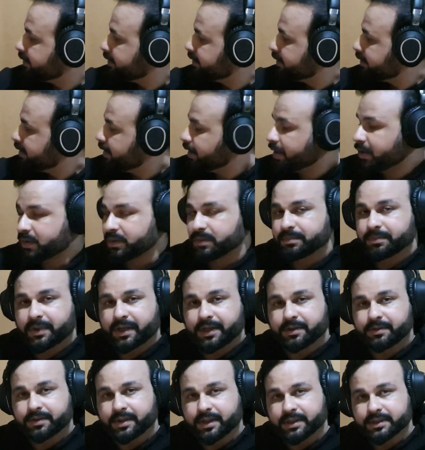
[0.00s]
Oh my
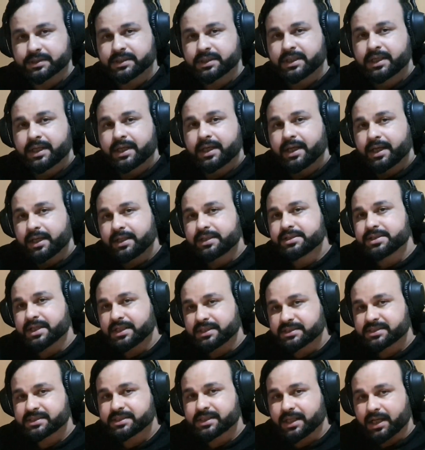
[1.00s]
goodness, it
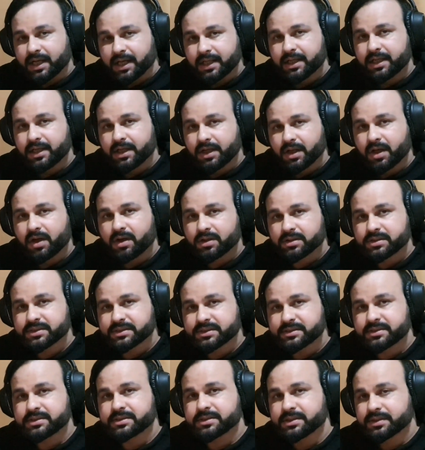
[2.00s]
just
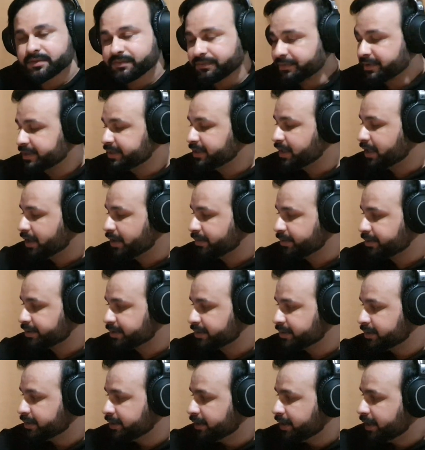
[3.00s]
unlocks without,
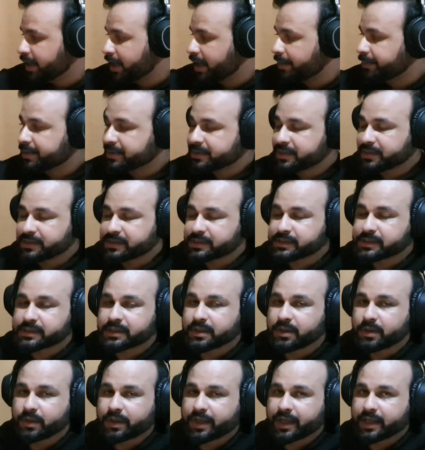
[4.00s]
I mean, just
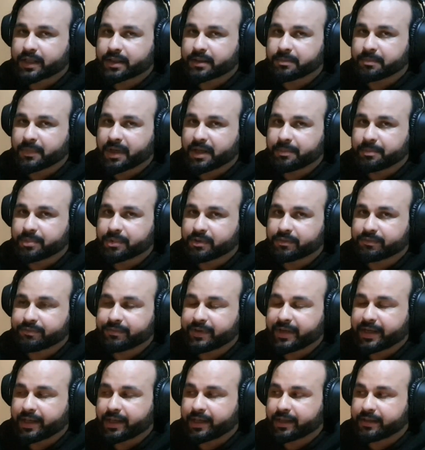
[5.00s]
look at my
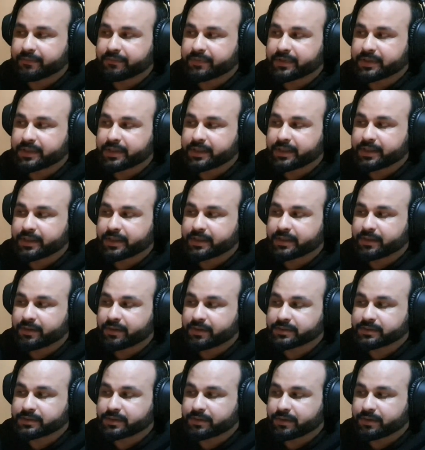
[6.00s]
profile and whether it
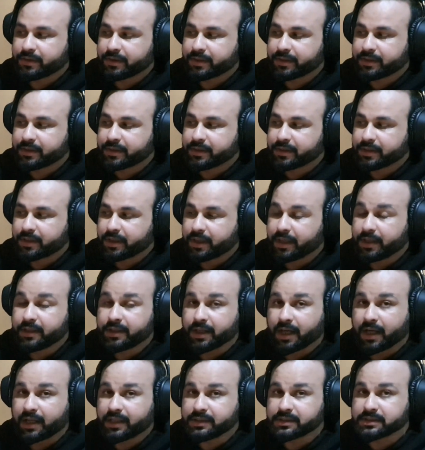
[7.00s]
unlocks or not. It
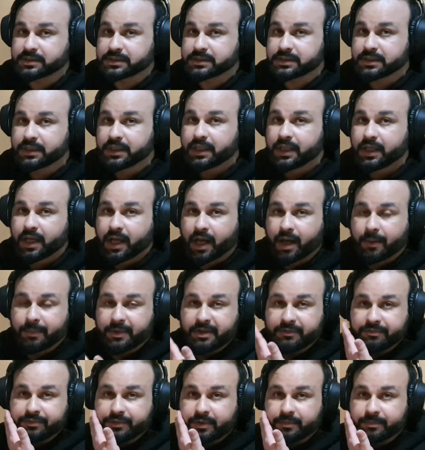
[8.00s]
does. I mean,
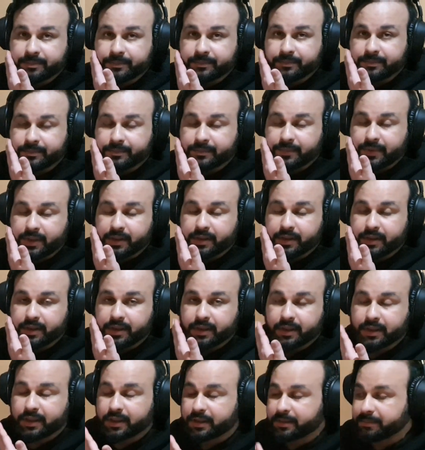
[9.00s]
from
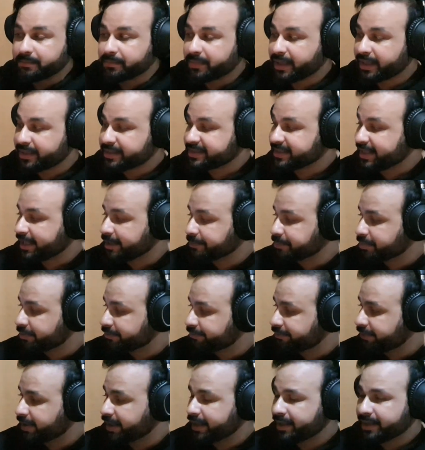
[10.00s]
my side
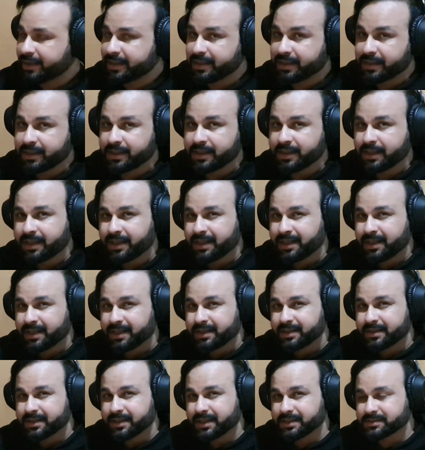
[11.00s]
profile,
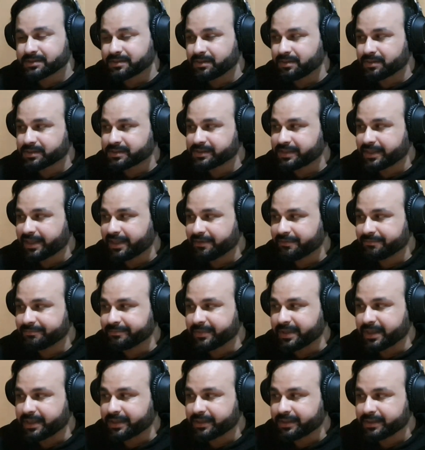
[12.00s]
that's not safe,
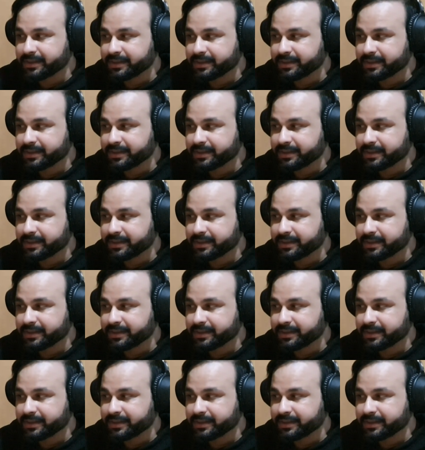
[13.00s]
man.